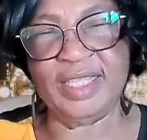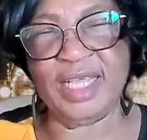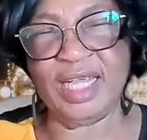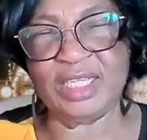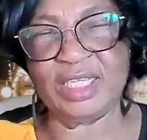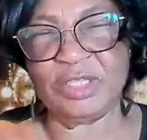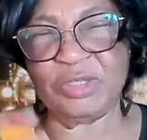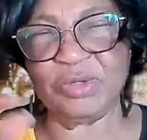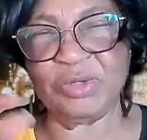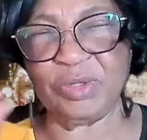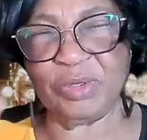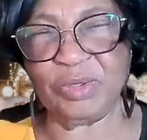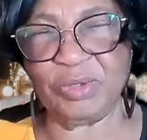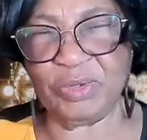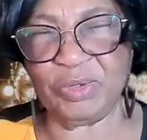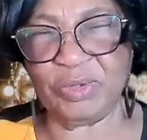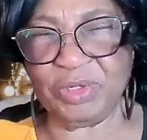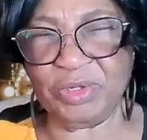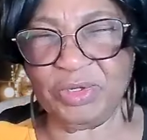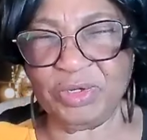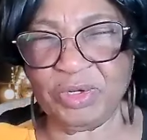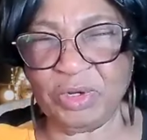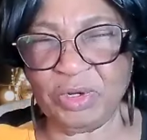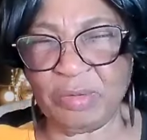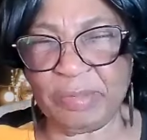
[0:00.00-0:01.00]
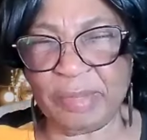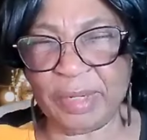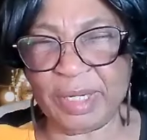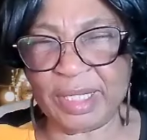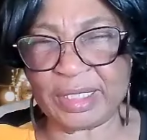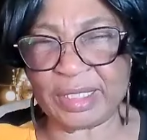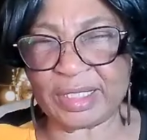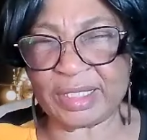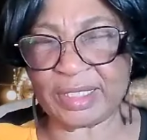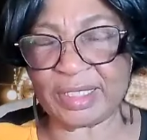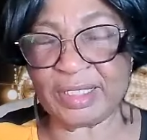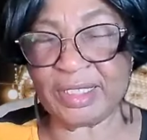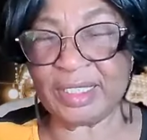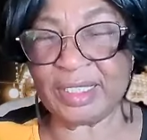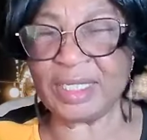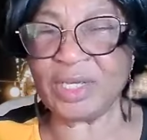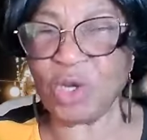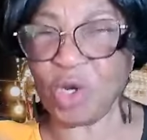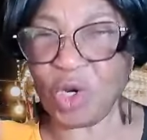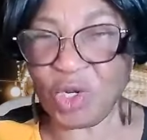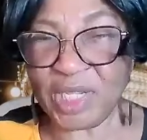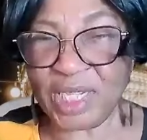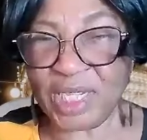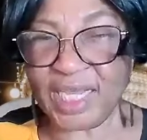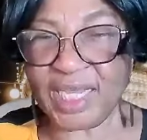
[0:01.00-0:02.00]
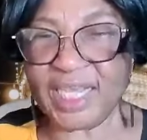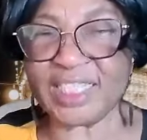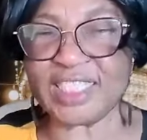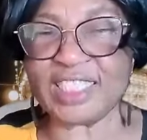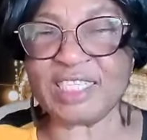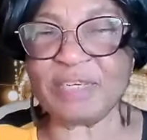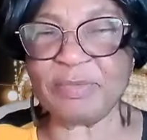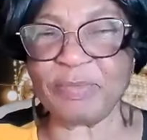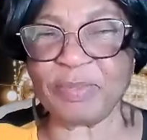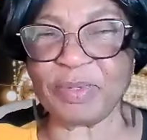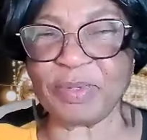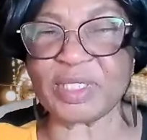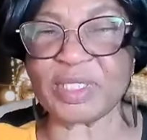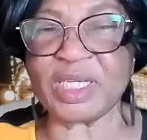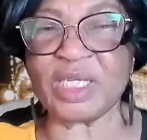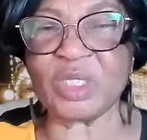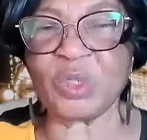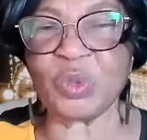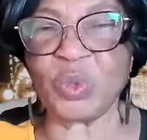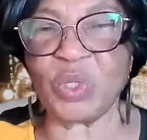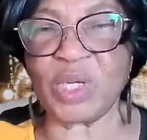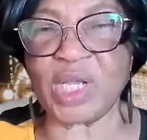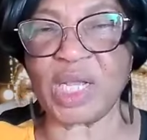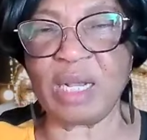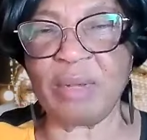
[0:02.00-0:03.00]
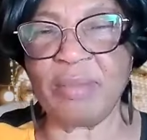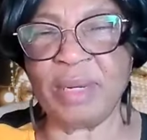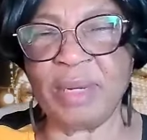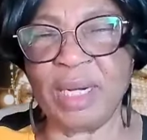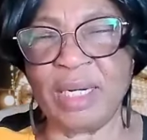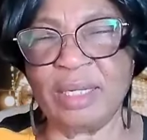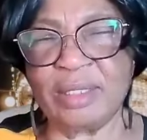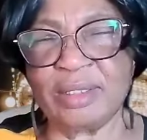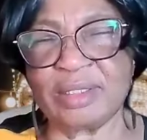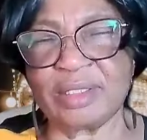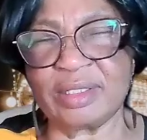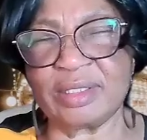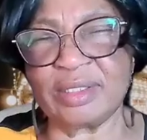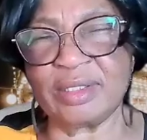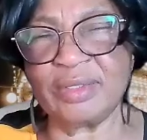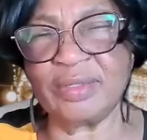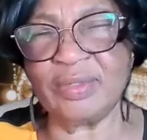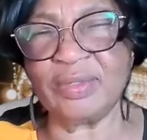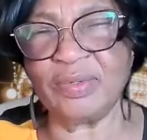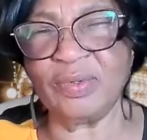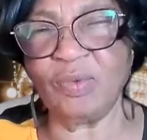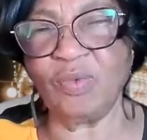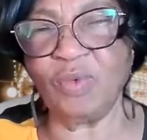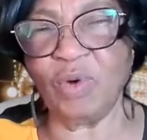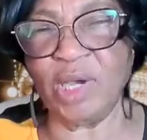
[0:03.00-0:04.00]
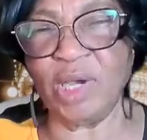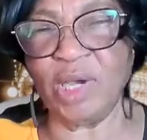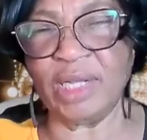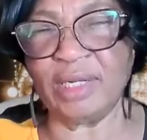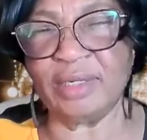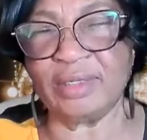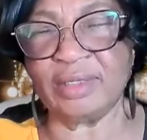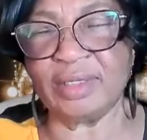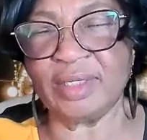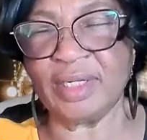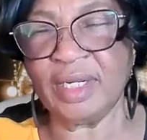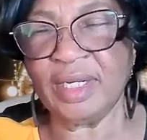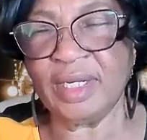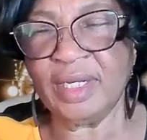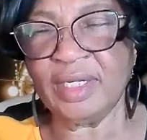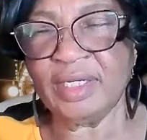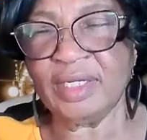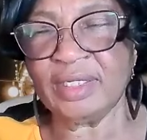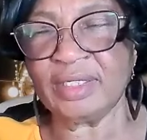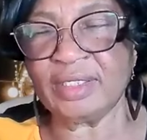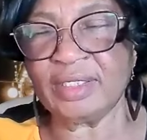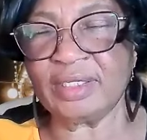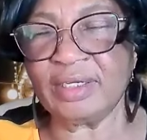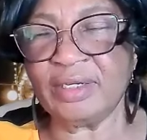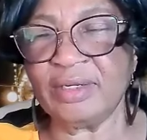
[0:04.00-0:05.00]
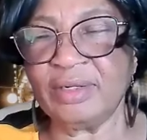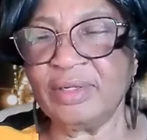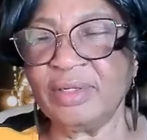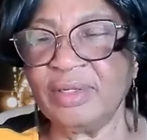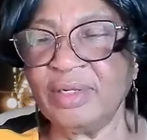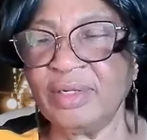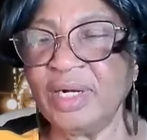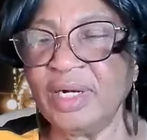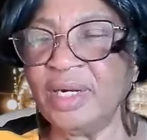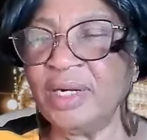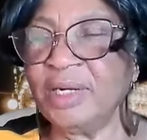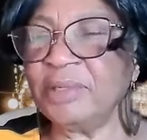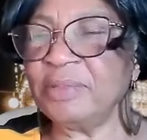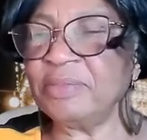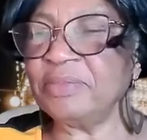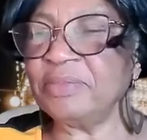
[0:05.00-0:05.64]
that you're doing your best, the other 80% will come out well. So,